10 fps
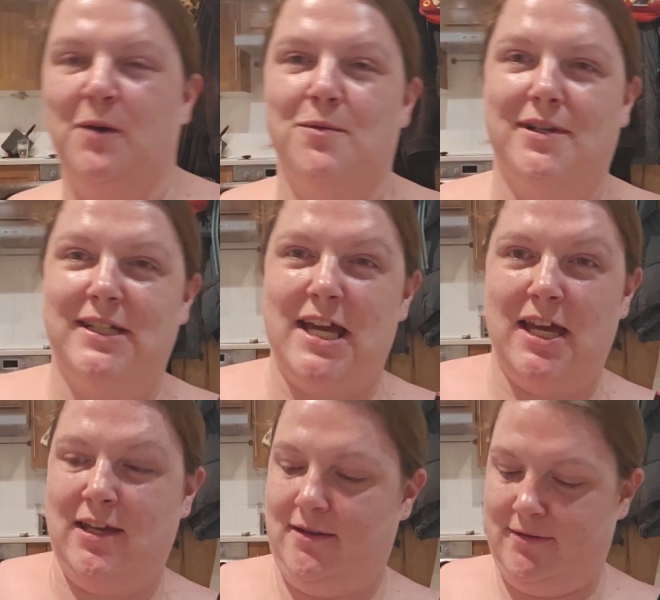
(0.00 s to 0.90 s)
One
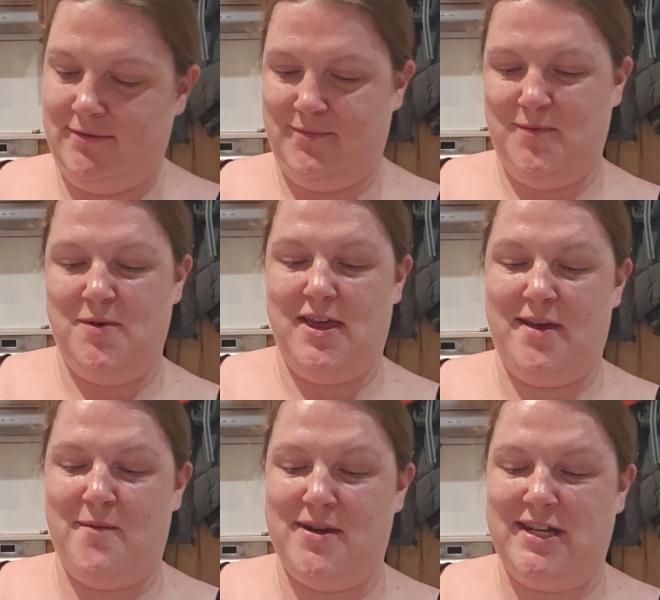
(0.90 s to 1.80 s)
day. We'll get
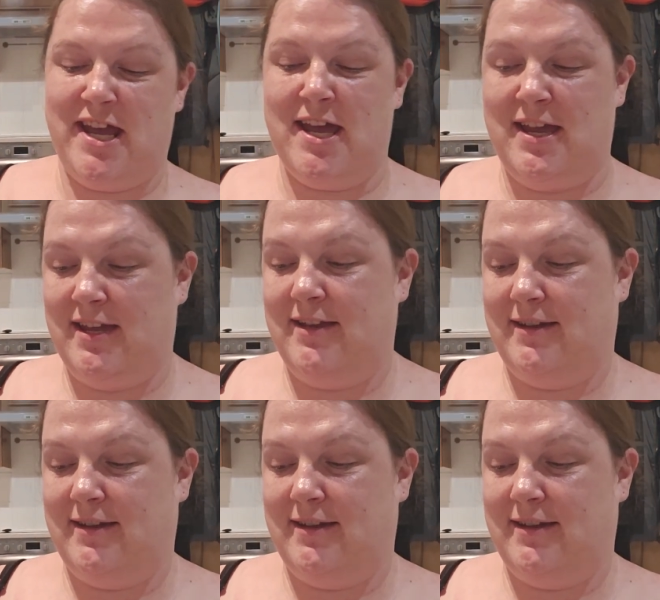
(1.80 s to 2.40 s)
there one day.